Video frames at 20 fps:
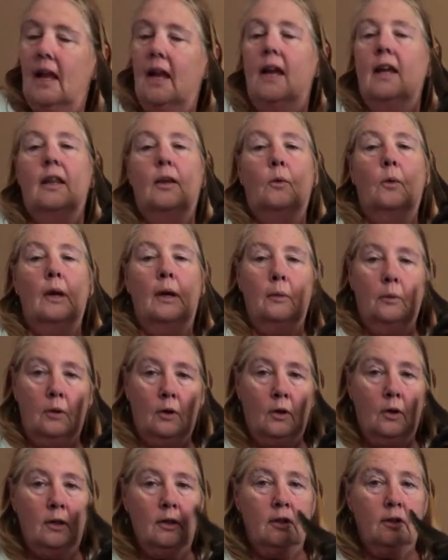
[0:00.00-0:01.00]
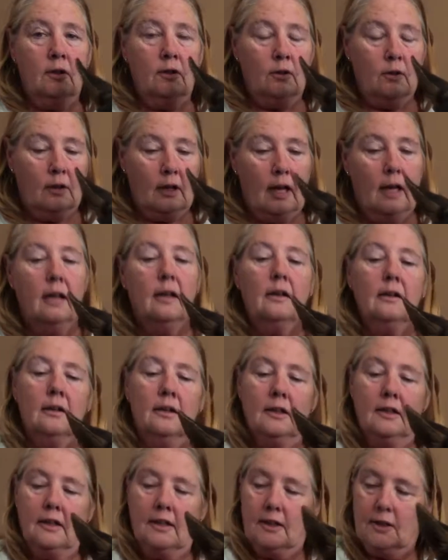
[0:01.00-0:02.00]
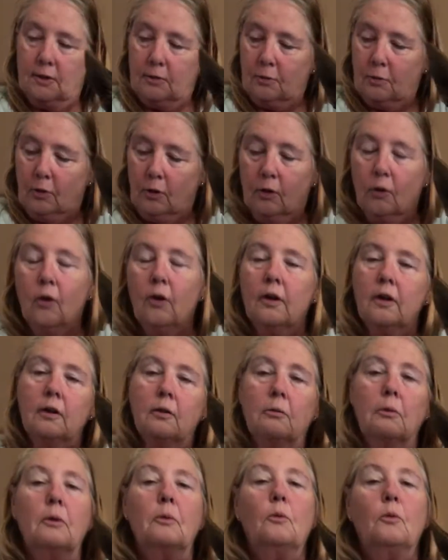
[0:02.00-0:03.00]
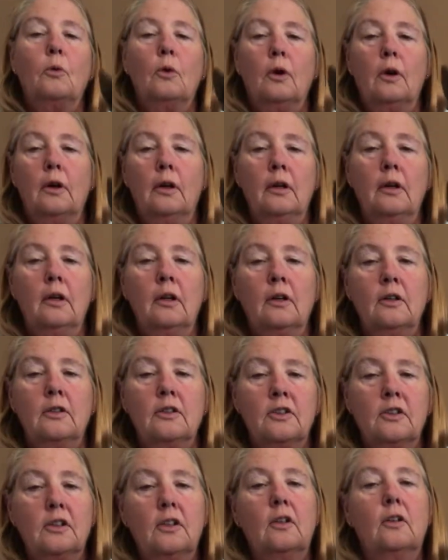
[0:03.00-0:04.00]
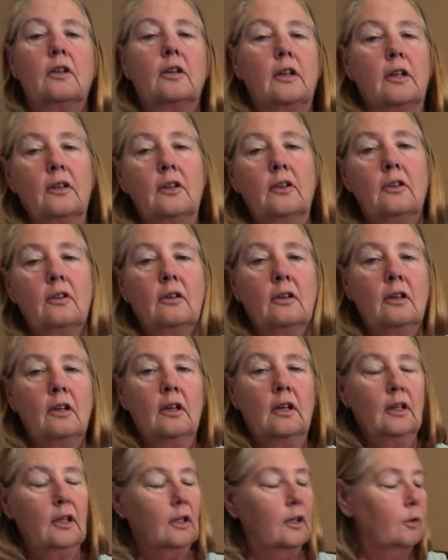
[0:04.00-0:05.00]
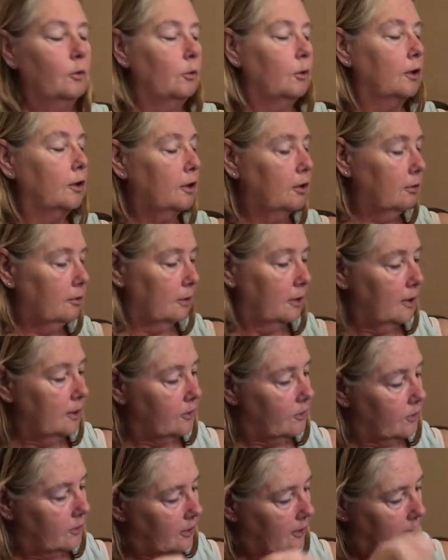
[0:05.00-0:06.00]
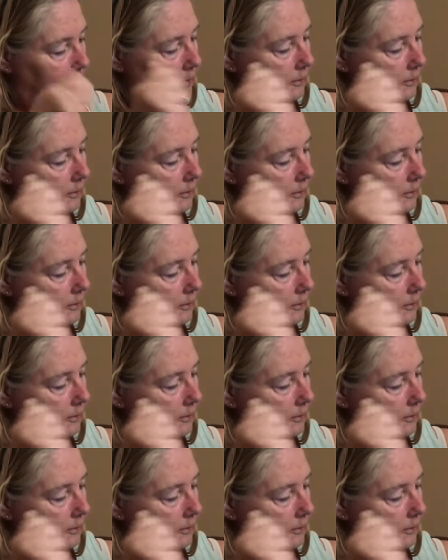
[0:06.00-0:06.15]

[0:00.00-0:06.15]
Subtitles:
And the way we're going to do that is we're going to reward her stillness with treats.